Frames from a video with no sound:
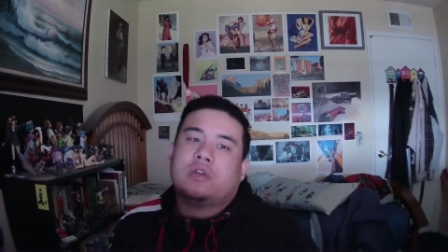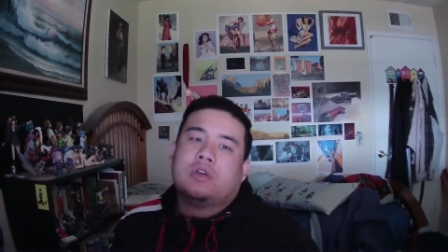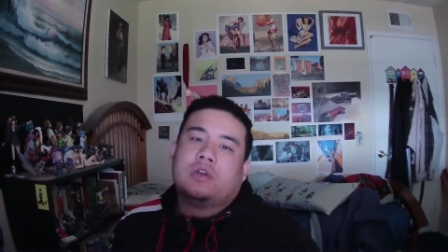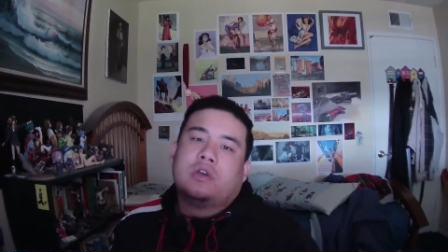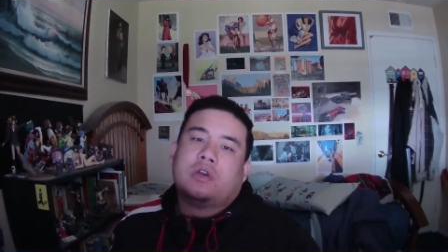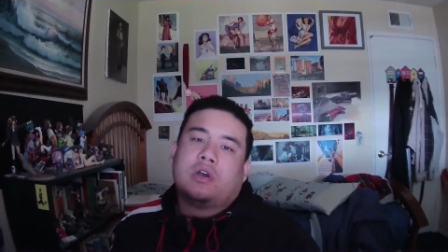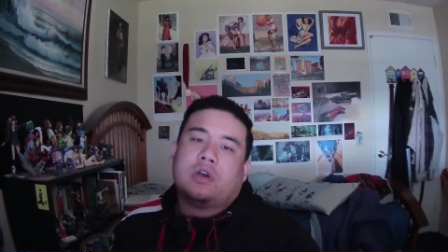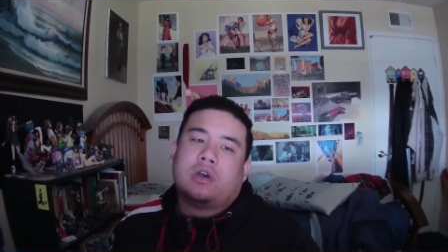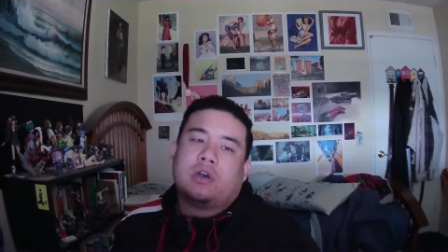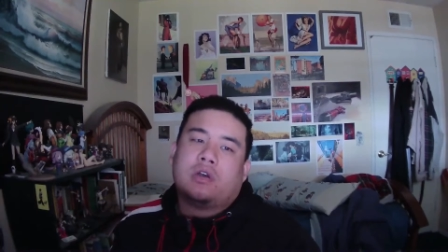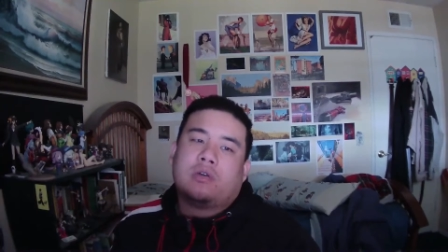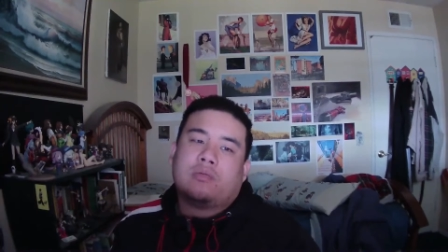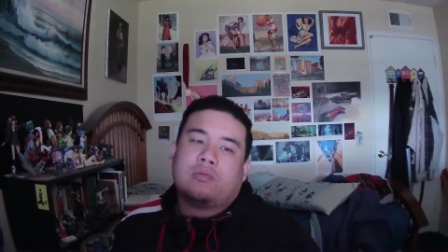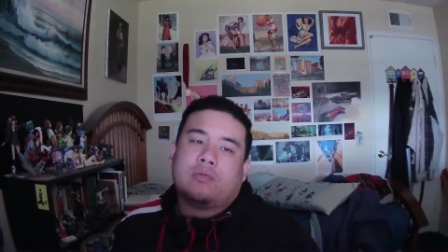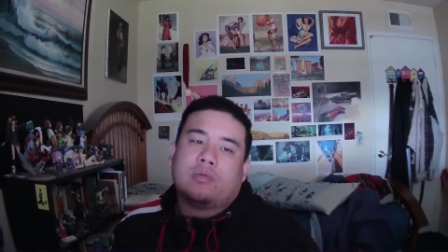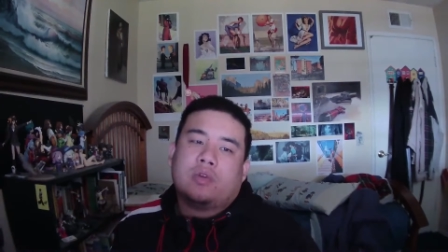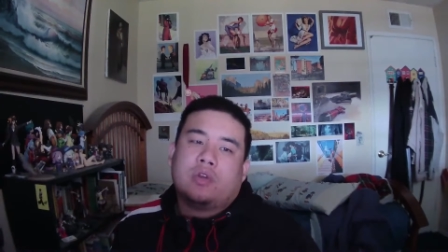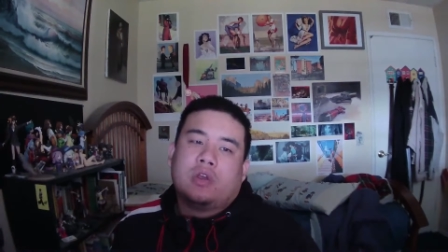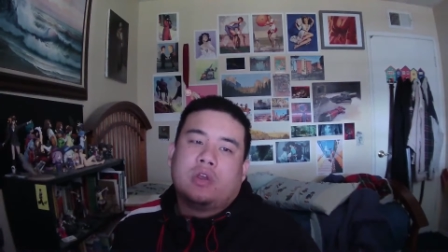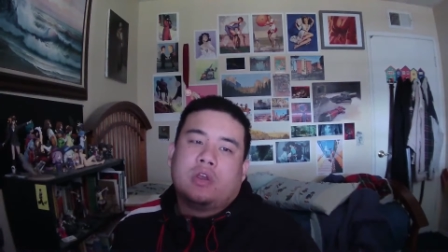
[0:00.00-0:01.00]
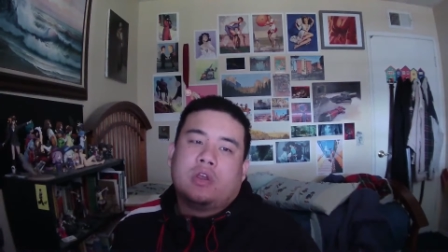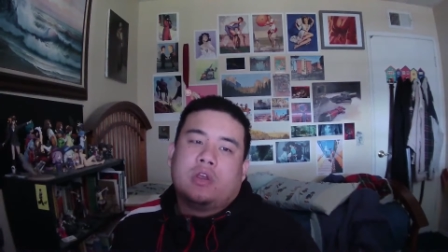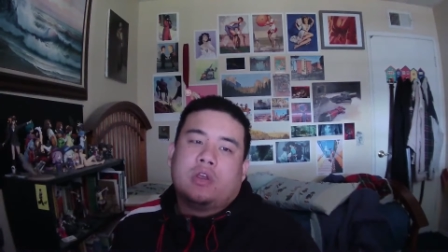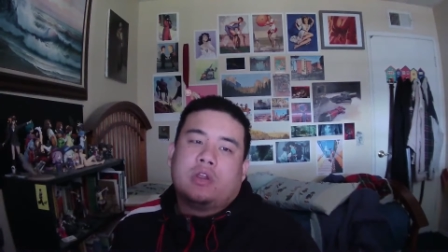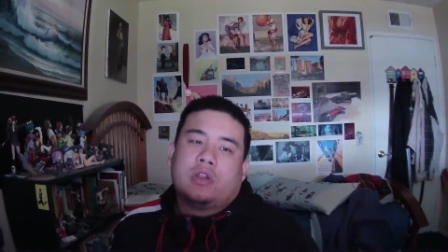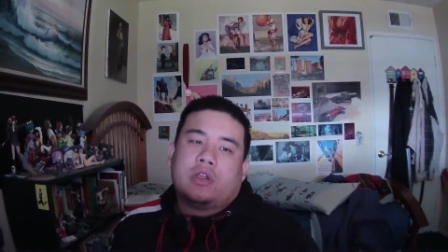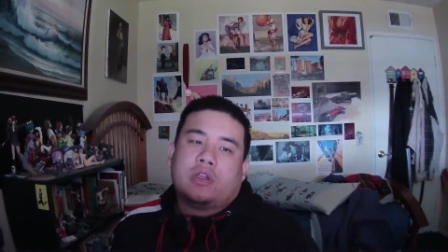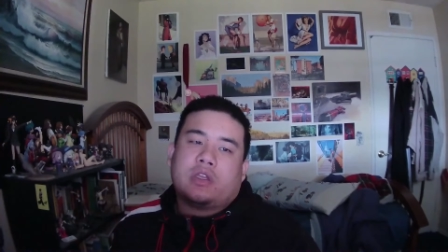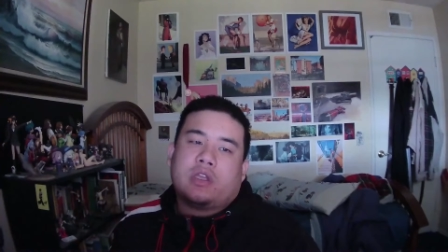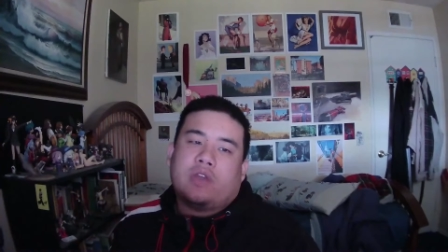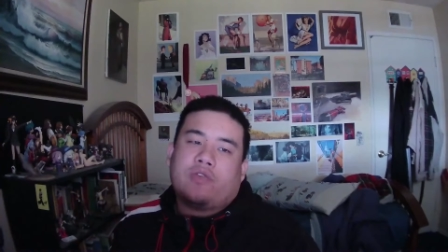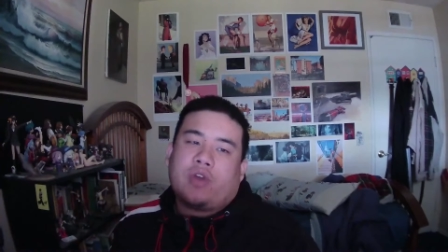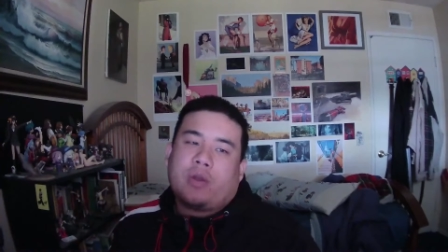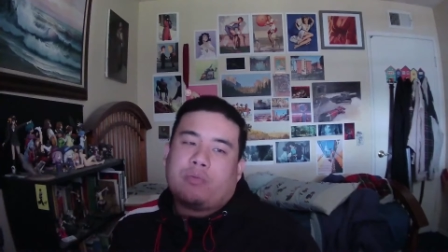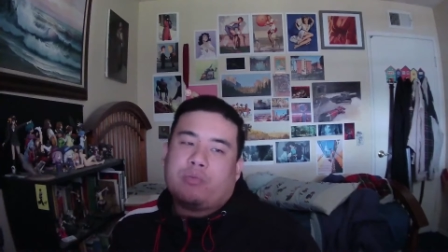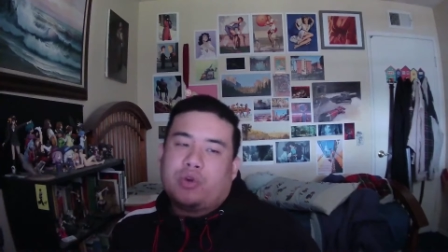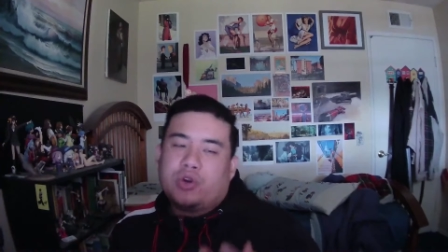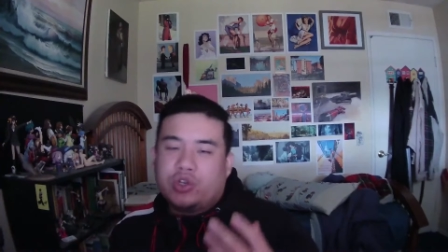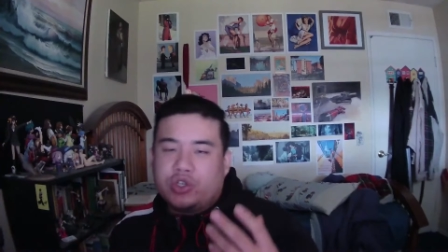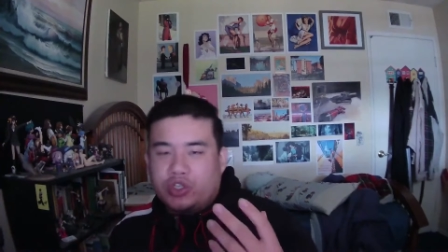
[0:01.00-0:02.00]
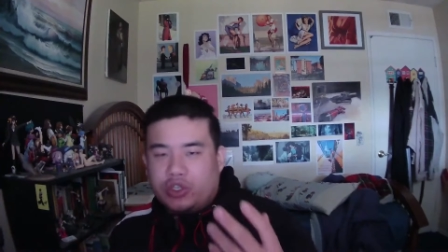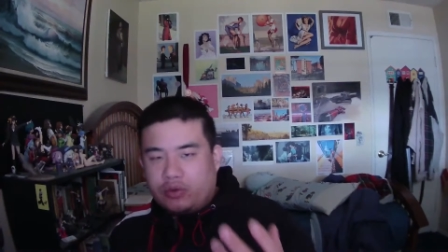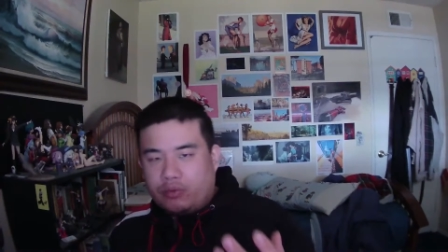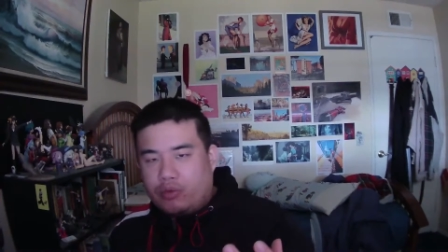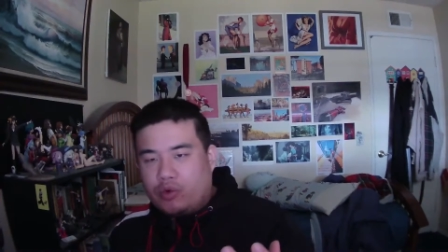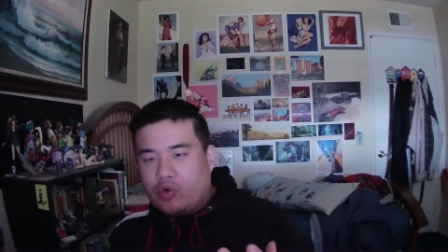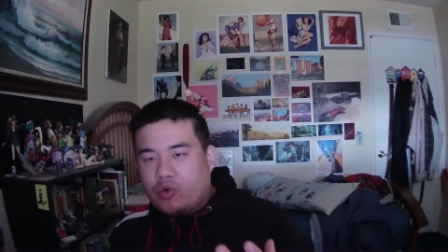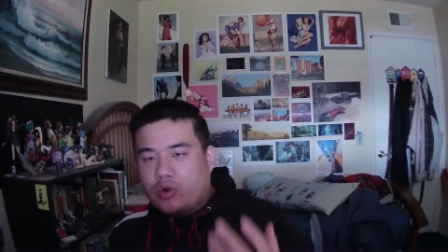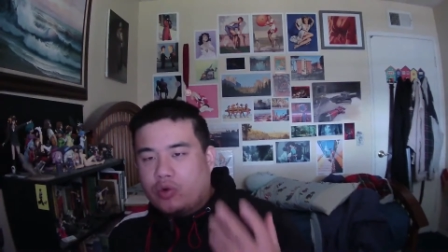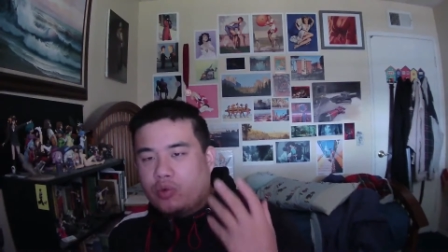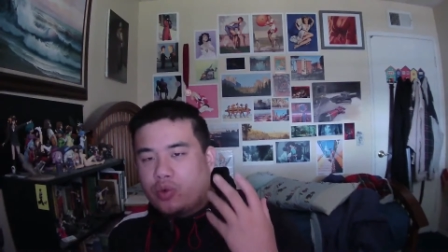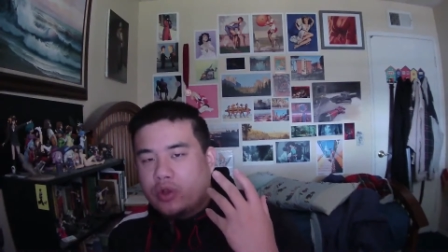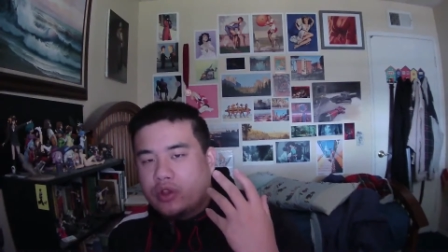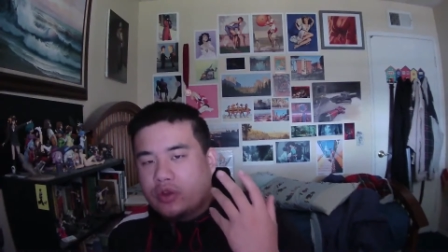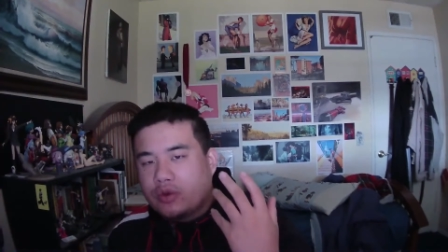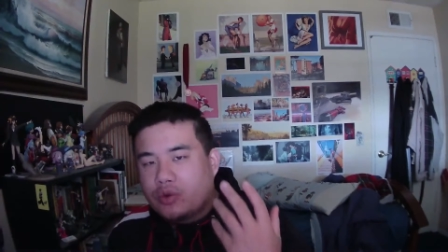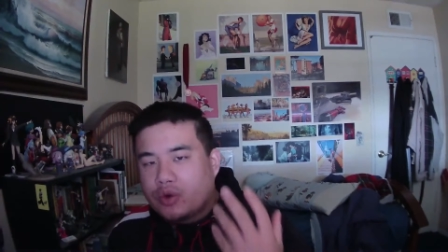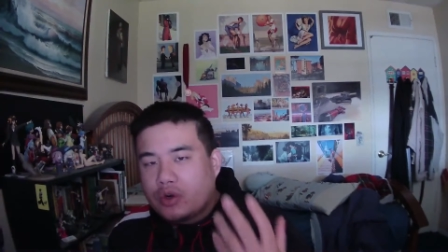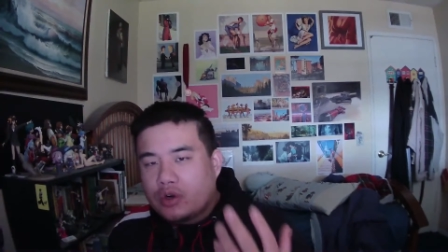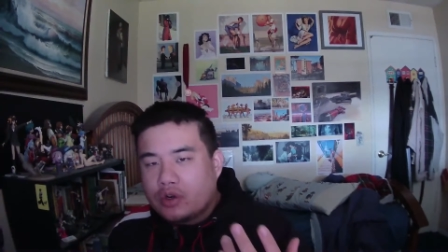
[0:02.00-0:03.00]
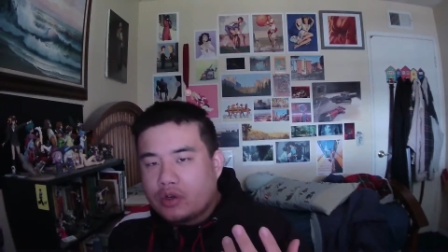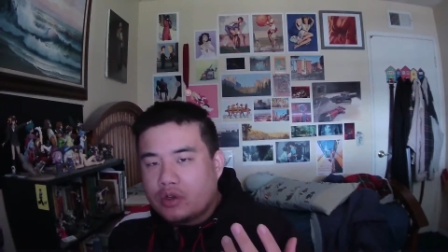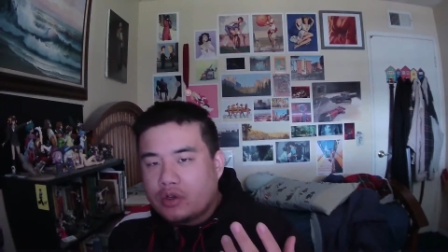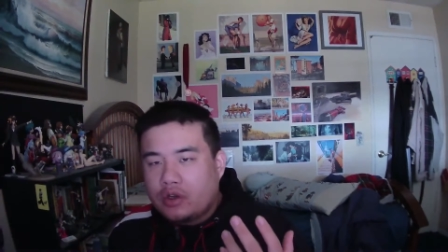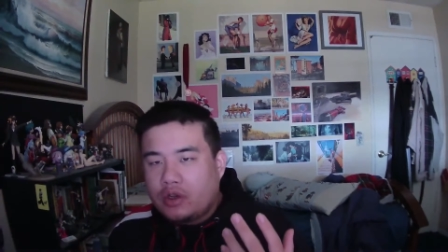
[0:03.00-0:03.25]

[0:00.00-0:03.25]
Um, like if I push it more, will it work?